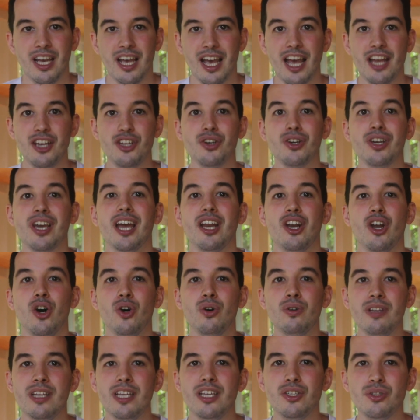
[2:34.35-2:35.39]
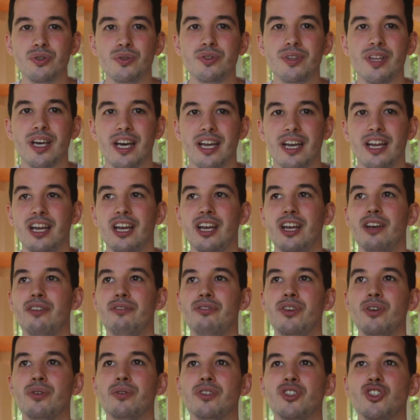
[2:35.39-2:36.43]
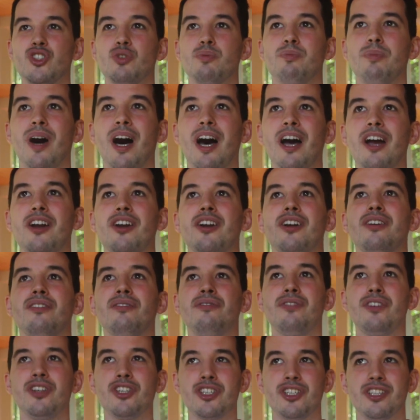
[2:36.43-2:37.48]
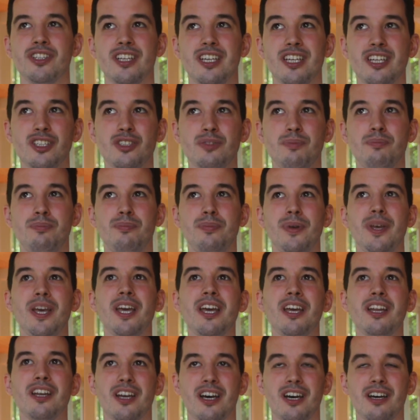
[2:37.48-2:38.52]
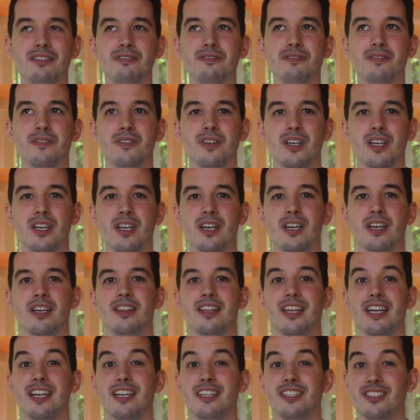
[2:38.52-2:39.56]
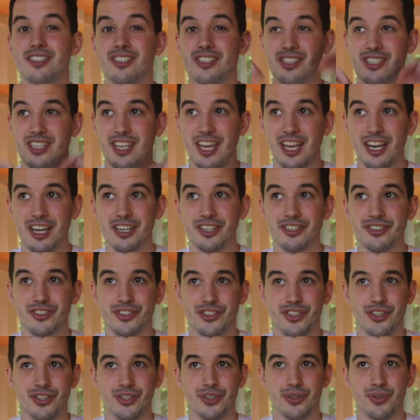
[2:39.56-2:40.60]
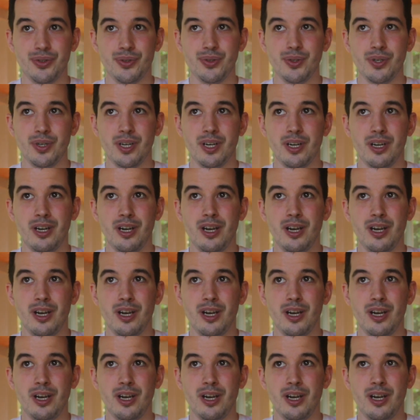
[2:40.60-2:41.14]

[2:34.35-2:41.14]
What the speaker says: And you can only do that if you inspire a vision that is big enough that it scares you,